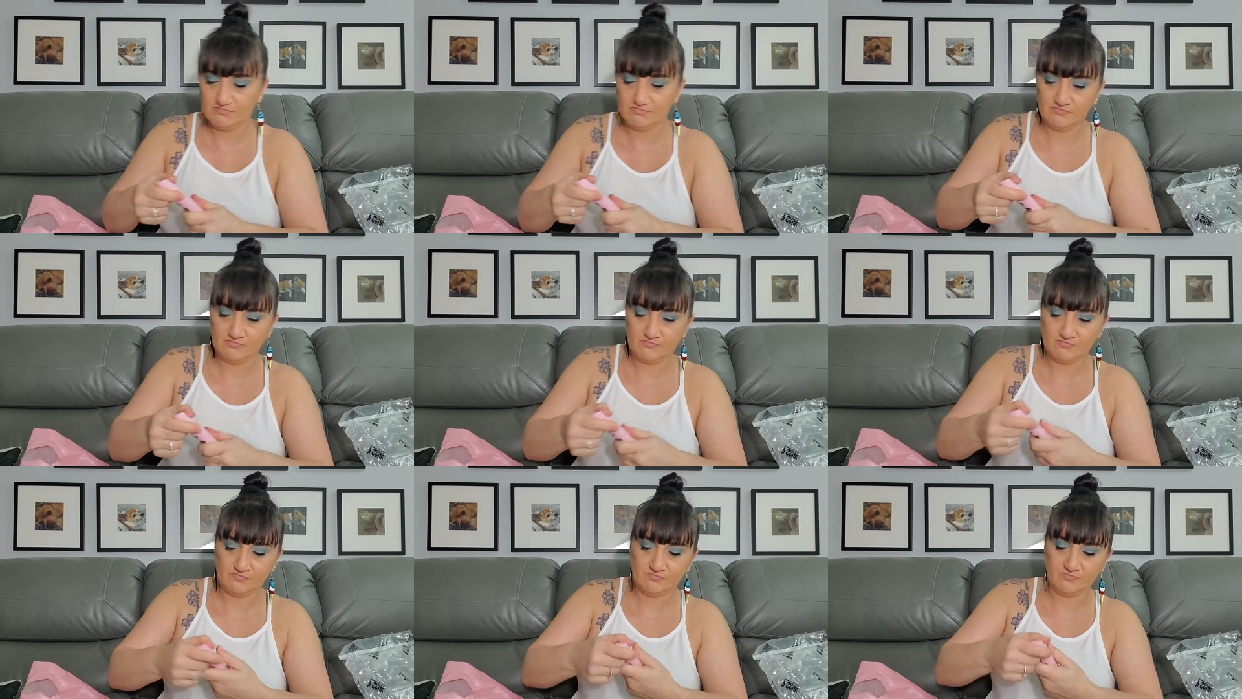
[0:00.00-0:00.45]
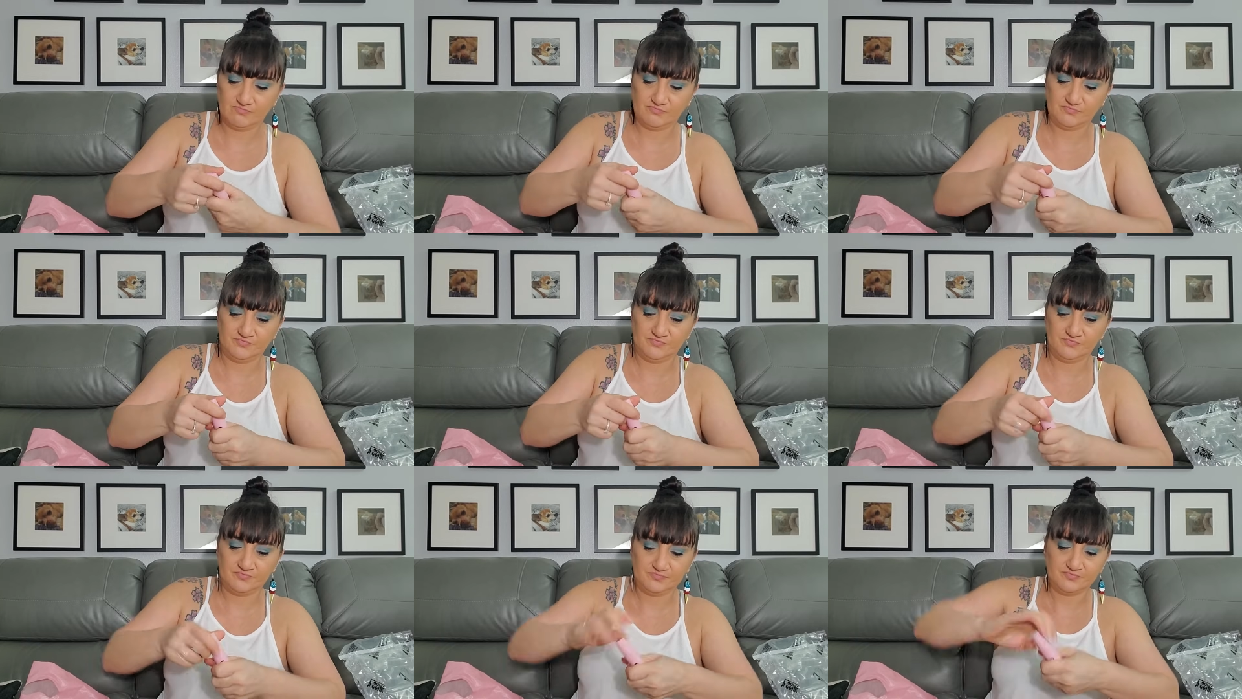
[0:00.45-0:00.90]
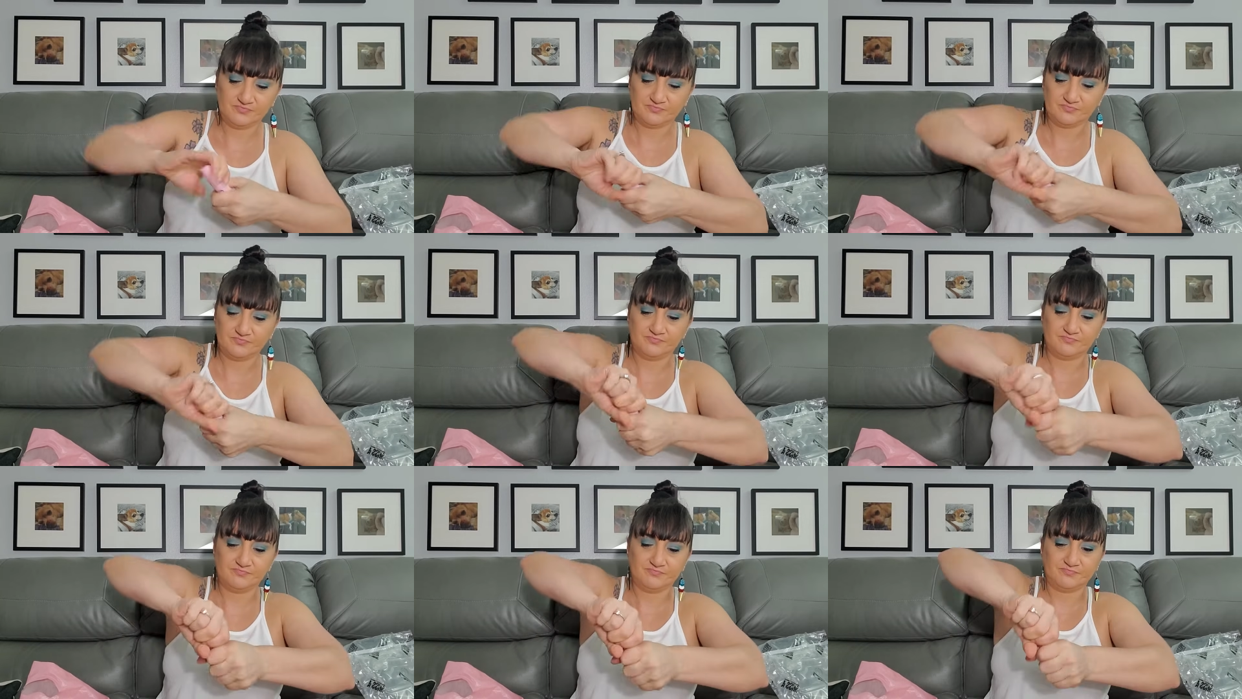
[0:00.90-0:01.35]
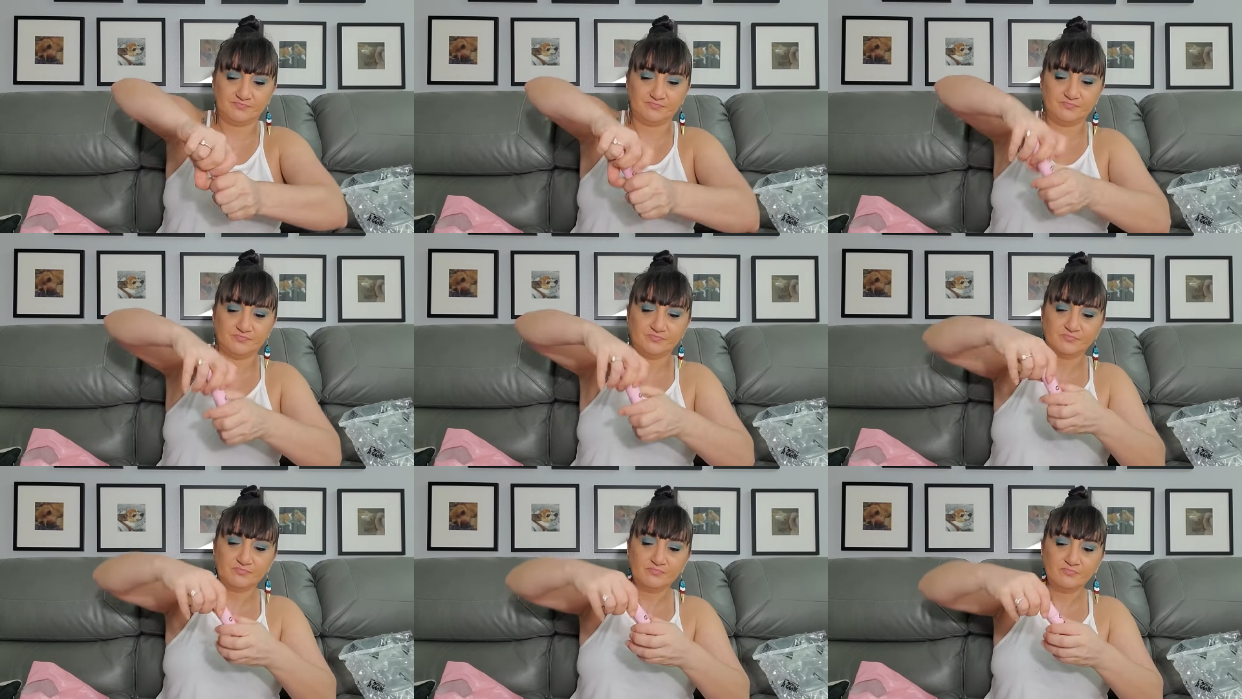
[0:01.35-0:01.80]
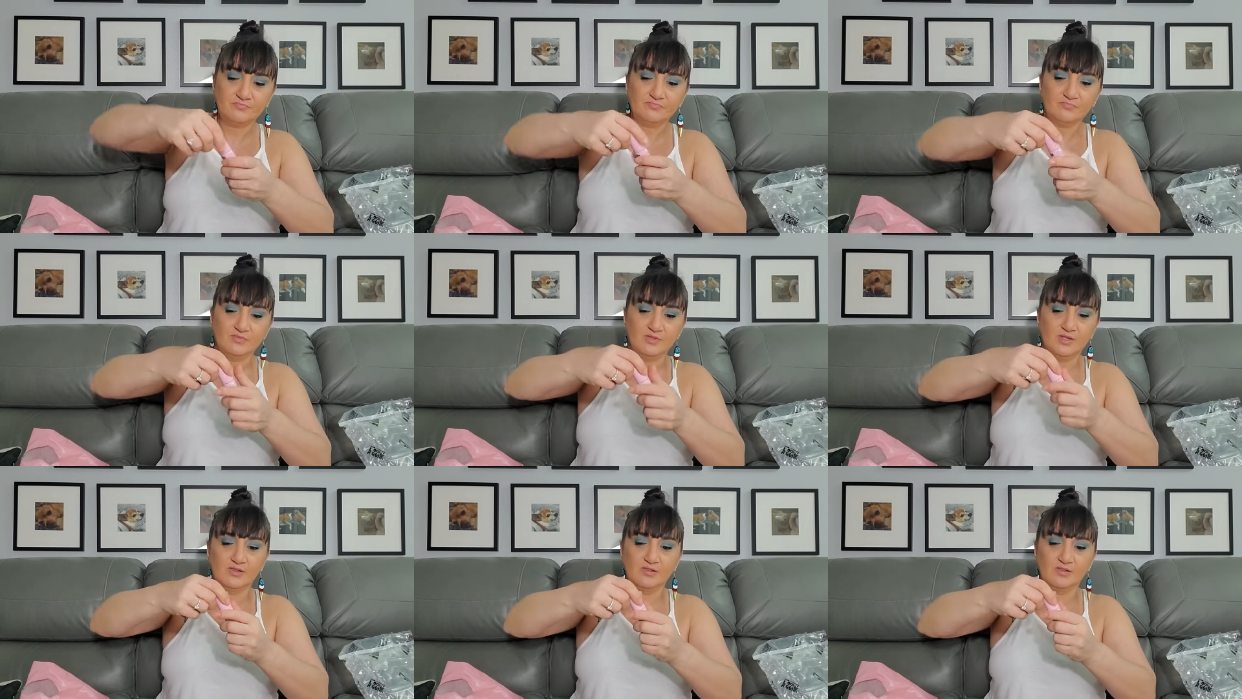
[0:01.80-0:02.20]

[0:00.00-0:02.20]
Nothing is said.